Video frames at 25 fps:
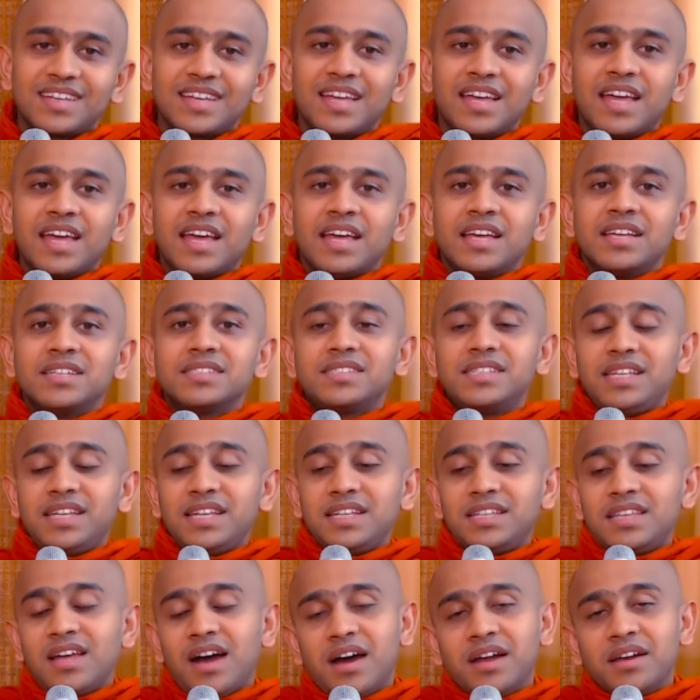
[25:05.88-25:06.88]
See
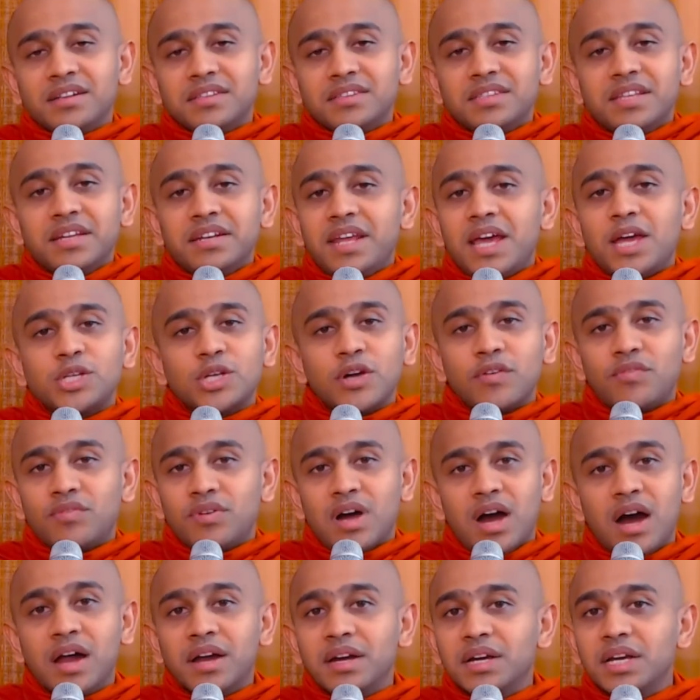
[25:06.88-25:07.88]
the nature of our
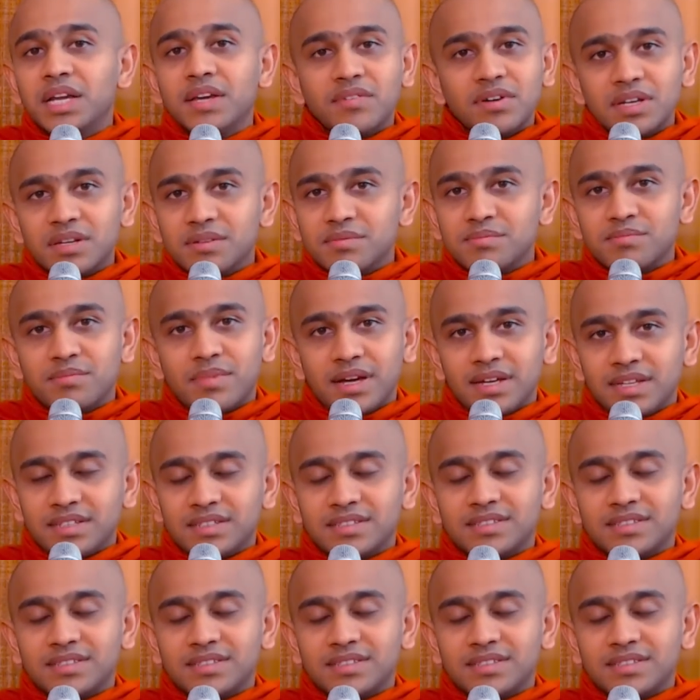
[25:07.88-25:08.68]
undeveloped mind.